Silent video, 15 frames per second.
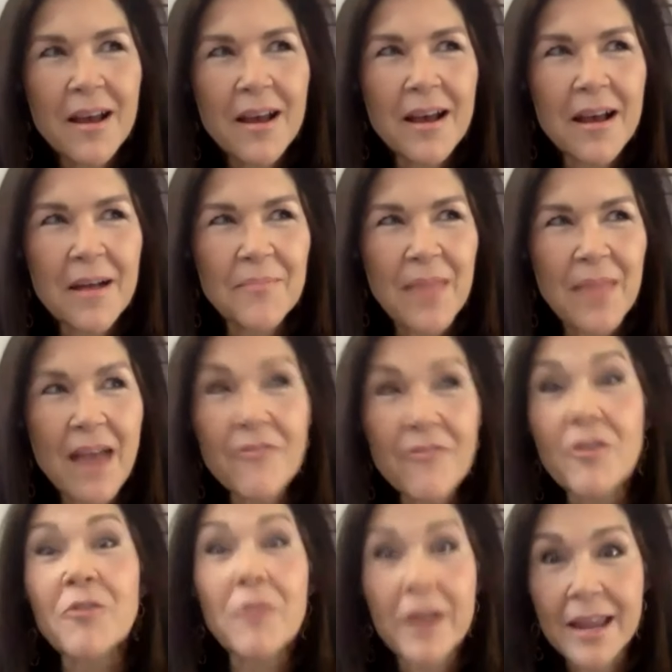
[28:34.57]
um,
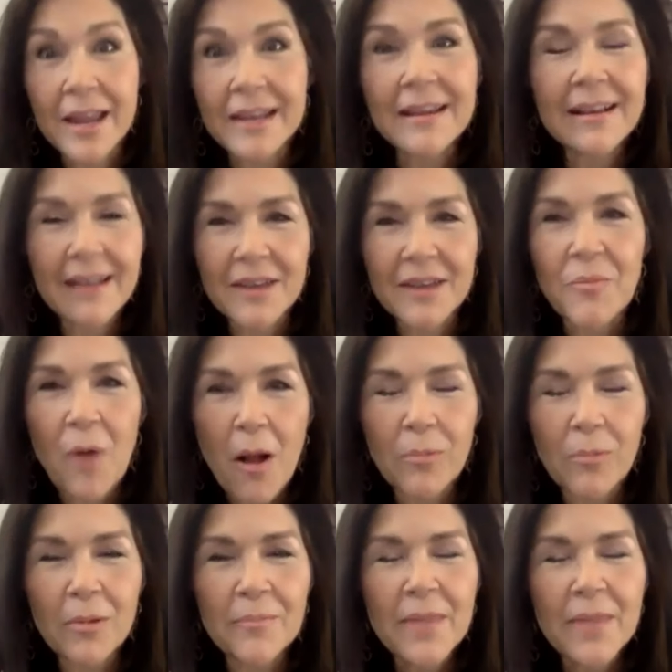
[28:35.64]
evergreen kind of
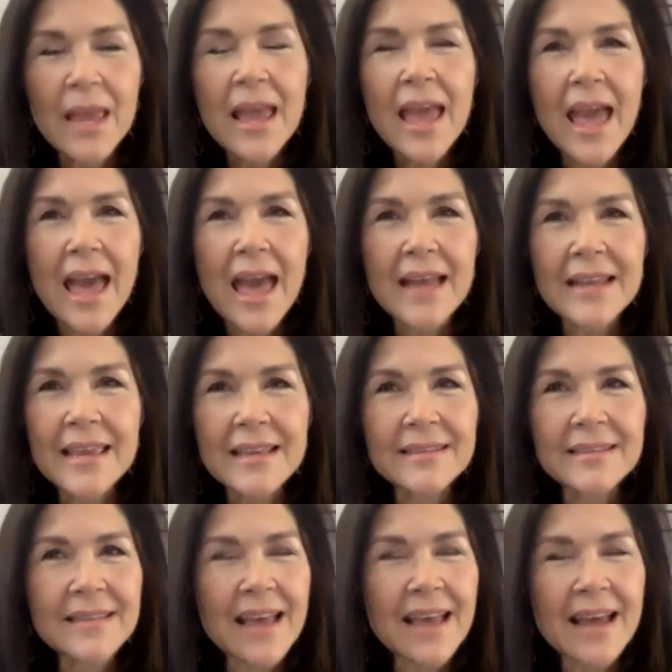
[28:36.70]
problem and he
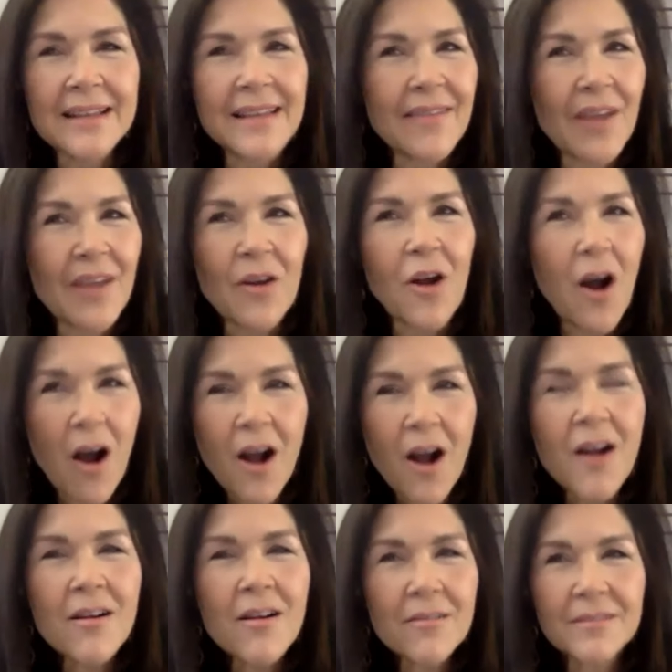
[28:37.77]
said there
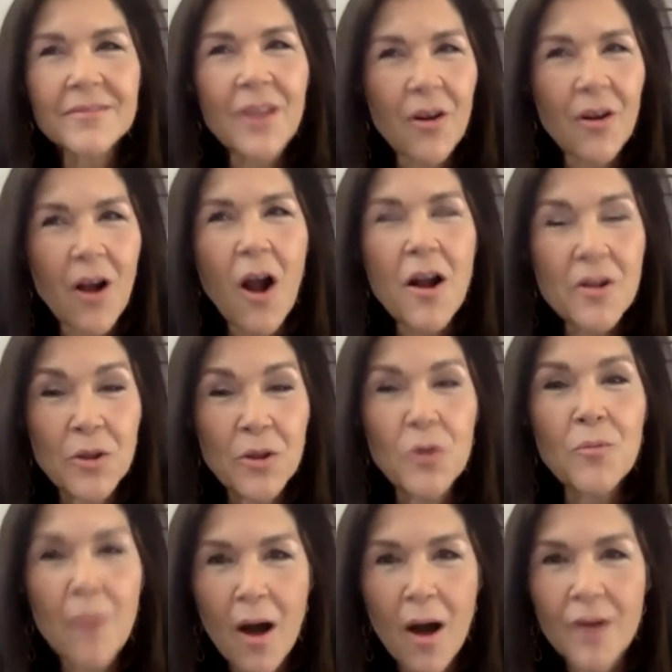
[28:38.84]
are there are
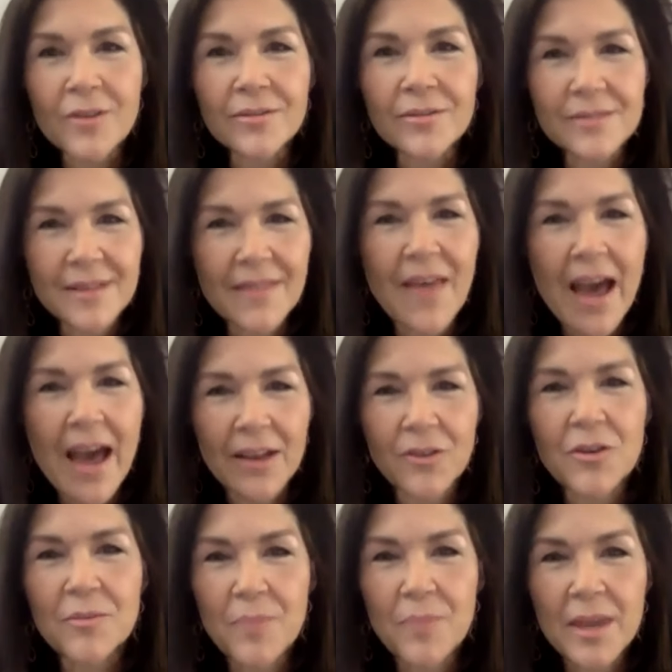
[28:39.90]
new models that
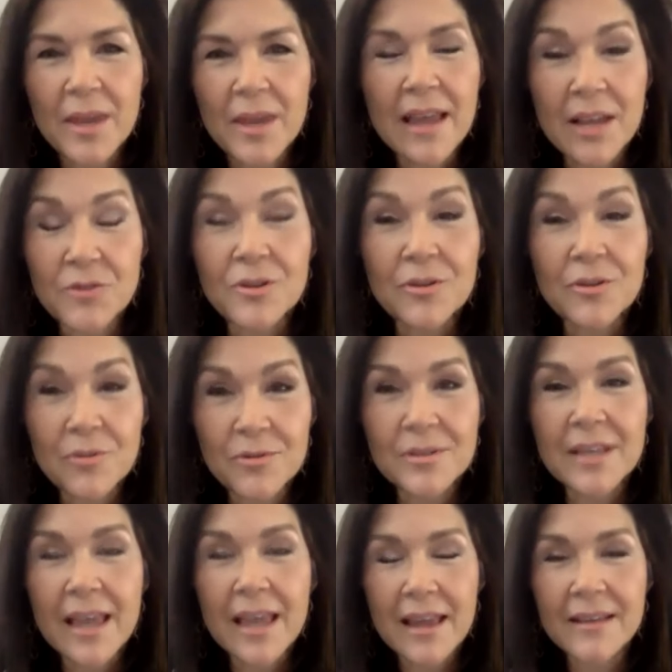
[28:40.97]
could be
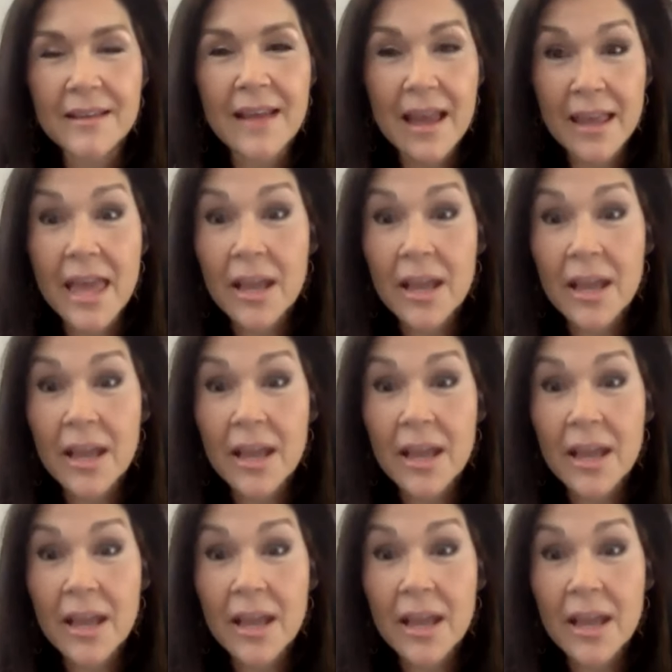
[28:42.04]
introduced in uh,